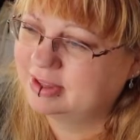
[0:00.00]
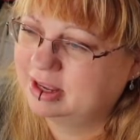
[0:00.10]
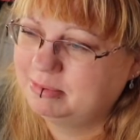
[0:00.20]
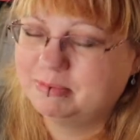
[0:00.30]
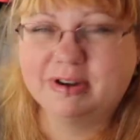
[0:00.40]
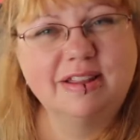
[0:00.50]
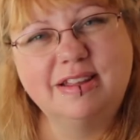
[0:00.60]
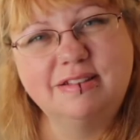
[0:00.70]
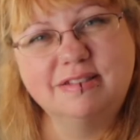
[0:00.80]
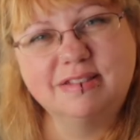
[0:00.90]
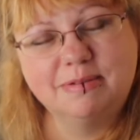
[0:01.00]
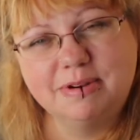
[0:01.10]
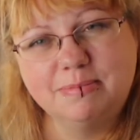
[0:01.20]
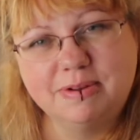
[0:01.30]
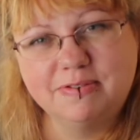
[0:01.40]
I'm in a
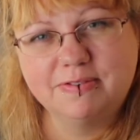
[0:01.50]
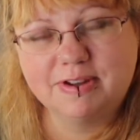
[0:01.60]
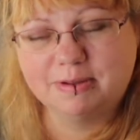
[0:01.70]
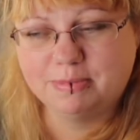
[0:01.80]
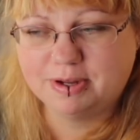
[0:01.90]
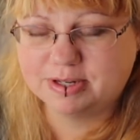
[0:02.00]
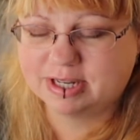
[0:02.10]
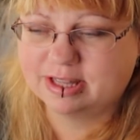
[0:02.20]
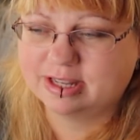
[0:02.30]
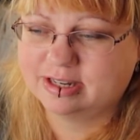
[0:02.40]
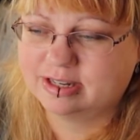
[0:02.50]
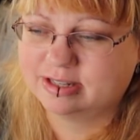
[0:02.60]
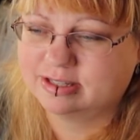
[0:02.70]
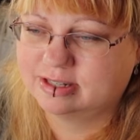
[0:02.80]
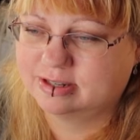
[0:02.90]
bit of a funny mood. I think
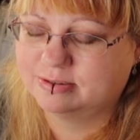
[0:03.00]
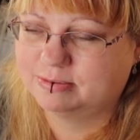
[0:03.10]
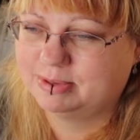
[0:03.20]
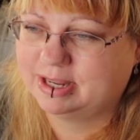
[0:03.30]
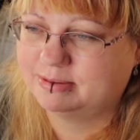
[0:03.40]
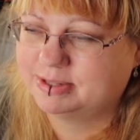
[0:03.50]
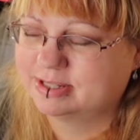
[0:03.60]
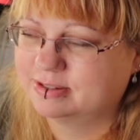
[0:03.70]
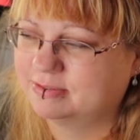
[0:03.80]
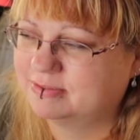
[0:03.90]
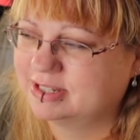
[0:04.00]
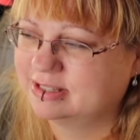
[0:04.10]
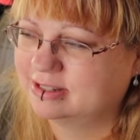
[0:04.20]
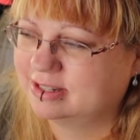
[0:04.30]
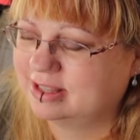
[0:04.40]
just ignore me. I'm just sort of
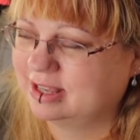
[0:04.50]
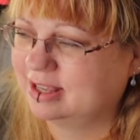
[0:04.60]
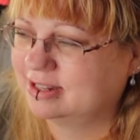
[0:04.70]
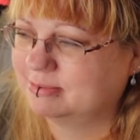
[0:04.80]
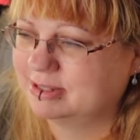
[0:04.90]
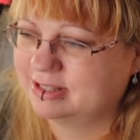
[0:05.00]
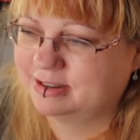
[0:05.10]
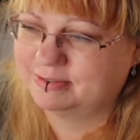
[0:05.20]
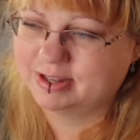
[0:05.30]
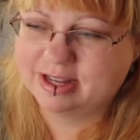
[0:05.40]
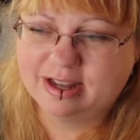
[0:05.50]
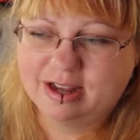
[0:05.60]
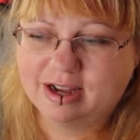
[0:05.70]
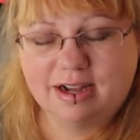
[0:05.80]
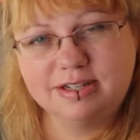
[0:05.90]
thinking to myself,
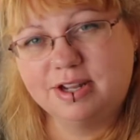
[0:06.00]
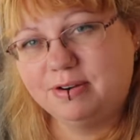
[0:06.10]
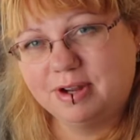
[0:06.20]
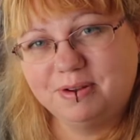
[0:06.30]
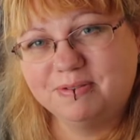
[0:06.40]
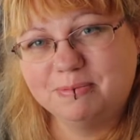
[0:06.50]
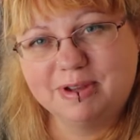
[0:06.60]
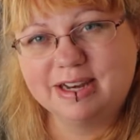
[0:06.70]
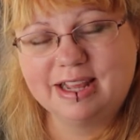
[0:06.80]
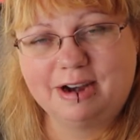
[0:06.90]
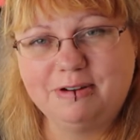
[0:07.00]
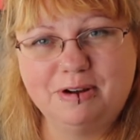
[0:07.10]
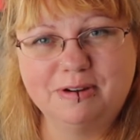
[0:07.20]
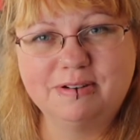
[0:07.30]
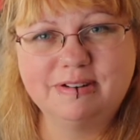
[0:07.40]
I don't know if I'm going to carry
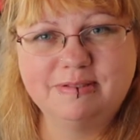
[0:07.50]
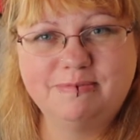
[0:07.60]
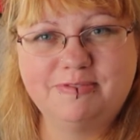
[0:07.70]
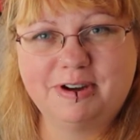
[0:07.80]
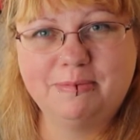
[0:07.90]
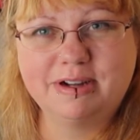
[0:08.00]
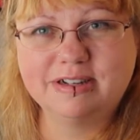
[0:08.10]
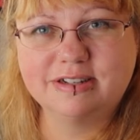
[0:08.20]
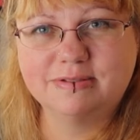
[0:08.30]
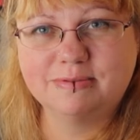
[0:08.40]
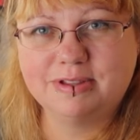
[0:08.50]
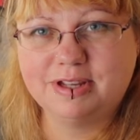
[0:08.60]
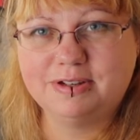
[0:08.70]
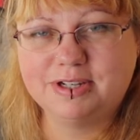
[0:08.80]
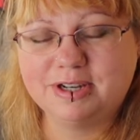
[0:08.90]
on very much with
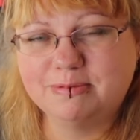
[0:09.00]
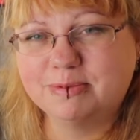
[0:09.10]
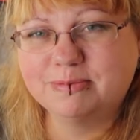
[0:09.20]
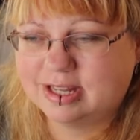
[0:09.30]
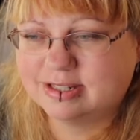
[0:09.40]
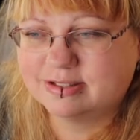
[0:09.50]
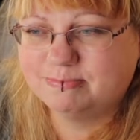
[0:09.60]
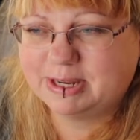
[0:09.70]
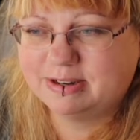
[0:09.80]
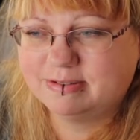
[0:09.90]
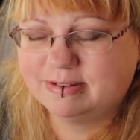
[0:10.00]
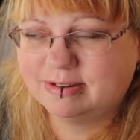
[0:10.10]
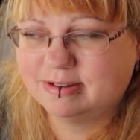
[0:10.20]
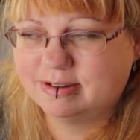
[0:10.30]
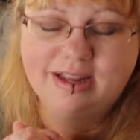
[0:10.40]
YouTube. It's
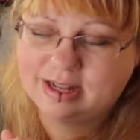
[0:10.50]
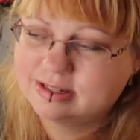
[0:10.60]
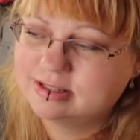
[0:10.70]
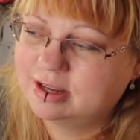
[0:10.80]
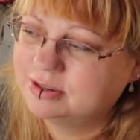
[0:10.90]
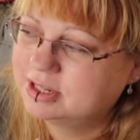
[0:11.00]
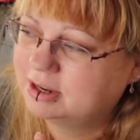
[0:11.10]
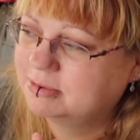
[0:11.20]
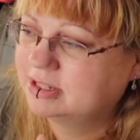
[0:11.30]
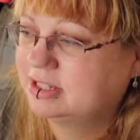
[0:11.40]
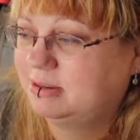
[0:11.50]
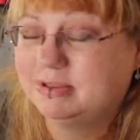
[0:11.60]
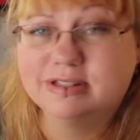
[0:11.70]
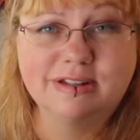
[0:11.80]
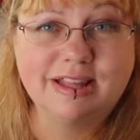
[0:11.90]
so time
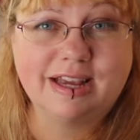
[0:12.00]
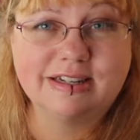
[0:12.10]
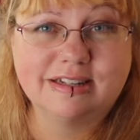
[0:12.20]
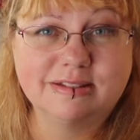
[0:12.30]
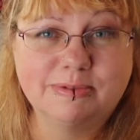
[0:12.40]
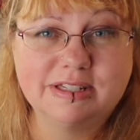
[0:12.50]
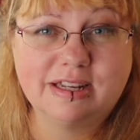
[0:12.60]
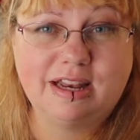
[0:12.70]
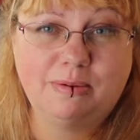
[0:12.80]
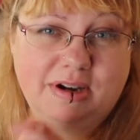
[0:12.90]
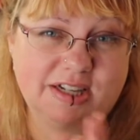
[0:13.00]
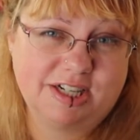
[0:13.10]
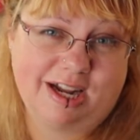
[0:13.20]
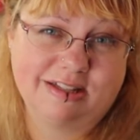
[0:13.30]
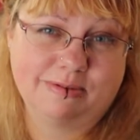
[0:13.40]
consuming doing the edits, particularly when I
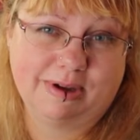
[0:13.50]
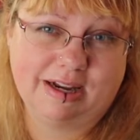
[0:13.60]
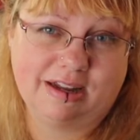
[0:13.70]
chat away